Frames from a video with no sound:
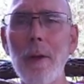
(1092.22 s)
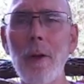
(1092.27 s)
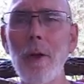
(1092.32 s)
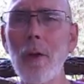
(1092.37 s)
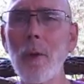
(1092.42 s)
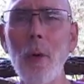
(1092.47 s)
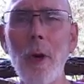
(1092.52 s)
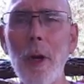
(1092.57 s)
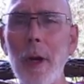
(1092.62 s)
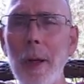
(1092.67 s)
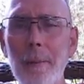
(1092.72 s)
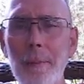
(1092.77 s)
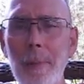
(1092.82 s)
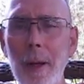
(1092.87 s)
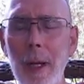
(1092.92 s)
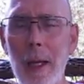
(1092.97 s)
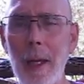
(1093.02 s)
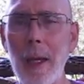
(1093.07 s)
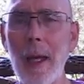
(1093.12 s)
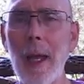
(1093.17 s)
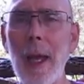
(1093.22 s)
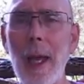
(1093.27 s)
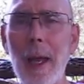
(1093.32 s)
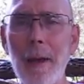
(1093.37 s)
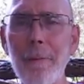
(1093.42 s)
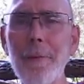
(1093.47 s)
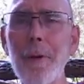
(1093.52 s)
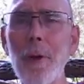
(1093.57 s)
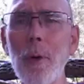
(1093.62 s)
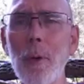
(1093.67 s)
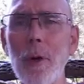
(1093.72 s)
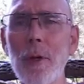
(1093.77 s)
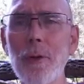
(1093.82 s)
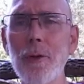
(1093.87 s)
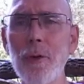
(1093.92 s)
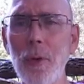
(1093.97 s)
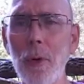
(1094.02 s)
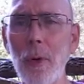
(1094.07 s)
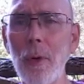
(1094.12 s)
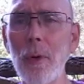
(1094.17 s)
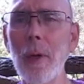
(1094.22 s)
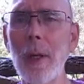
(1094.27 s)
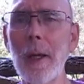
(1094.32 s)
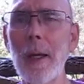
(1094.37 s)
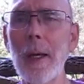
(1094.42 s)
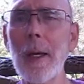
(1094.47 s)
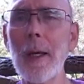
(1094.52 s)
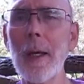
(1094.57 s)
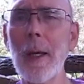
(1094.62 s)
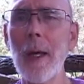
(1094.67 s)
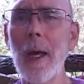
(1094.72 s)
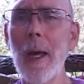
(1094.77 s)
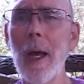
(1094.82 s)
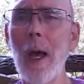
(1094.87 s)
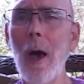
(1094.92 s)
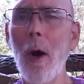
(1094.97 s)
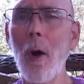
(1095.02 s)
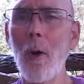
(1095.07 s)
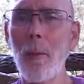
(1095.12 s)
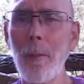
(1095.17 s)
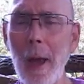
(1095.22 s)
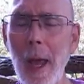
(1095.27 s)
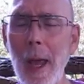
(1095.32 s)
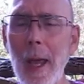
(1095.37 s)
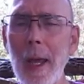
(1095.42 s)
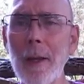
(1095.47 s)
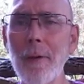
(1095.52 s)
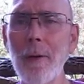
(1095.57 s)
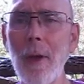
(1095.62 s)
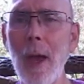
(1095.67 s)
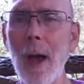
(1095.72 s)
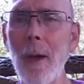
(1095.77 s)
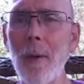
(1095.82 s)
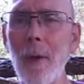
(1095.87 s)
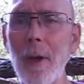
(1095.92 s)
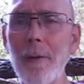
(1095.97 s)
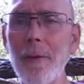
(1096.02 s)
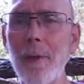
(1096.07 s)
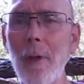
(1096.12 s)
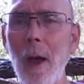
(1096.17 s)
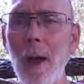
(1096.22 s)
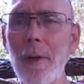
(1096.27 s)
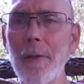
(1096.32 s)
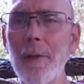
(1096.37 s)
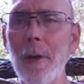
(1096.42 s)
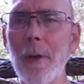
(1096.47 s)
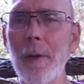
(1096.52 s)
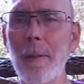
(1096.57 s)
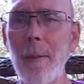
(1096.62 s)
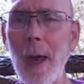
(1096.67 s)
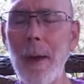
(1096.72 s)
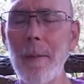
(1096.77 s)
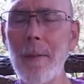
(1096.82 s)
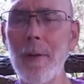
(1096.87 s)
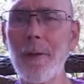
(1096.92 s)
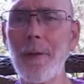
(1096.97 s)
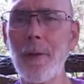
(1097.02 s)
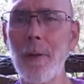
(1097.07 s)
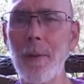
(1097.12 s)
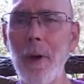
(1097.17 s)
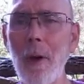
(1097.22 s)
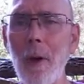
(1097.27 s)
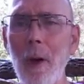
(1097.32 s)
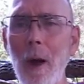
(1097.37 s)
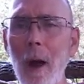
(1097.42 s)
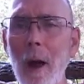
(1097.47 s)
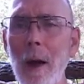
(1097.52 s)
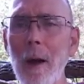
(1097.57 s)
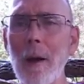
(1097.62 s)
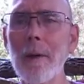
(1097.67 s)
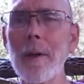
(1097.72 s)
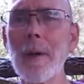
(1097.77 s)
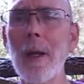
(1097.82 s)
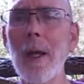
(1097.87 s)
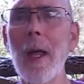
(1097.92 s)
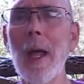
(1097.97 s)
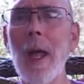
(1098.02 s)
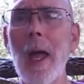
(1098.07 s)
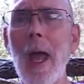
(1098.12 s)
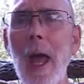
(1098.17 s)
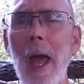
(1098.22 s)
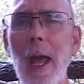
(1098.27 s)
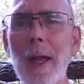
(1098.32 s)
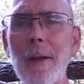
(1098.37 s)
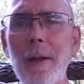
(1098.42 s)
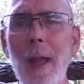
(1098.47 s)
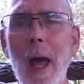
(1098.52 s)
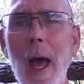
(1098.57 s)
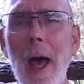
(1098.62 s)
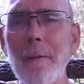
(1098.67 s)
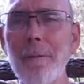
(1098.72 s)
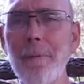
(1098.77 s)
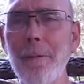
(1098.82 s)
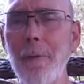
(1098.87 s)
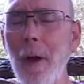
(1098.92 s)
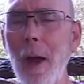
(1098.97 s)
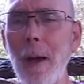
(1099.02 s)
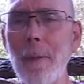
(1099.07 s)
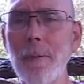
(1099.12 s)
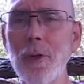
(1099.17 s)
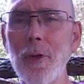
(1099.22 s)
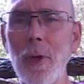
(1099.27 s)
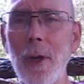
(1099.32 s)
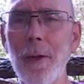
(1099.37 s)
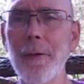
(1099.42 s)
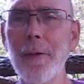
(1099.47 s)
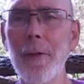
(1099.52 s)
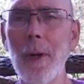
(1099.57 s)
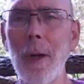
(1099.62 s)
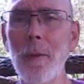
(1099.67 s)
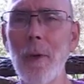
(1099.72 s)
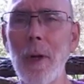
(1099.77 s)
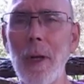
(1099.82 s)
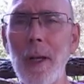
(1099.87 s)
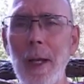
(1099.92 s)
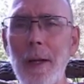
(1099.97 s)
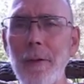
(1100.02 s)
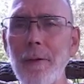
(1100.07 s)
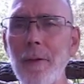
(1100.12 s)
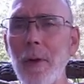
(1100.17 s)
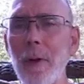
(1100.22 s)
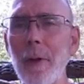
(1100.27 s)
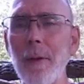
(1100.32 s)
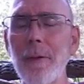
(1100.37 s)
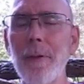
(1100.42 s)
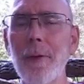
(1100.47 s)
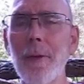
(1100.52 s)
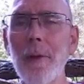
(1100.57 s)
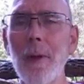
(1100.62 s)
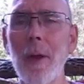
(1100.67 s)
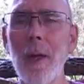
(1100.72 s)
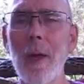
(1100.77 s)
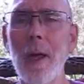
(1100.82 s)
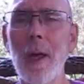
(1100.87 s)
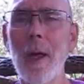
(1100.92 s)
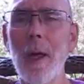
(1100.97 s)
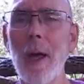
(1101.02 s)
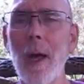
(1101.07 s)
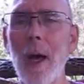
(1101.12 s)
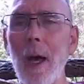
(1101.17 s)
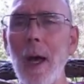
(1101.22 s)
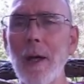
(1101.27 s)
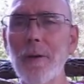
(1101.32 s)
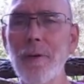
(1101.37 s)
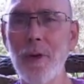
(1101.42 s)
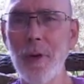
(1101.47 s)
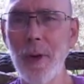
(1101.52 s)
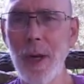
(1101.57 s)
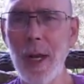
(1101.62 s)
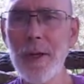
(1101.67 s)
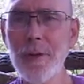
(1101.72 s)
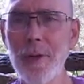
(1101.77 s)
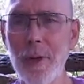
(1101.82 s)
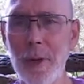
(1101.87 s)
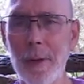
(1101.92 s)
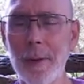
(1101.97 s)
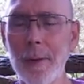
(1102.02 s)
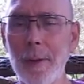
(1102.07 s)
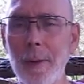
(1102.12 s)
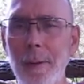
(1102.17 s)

you wouldn't be if you were truly obeying Yahweh's laws and commandments from your heart and not from just a religious uh, tradition.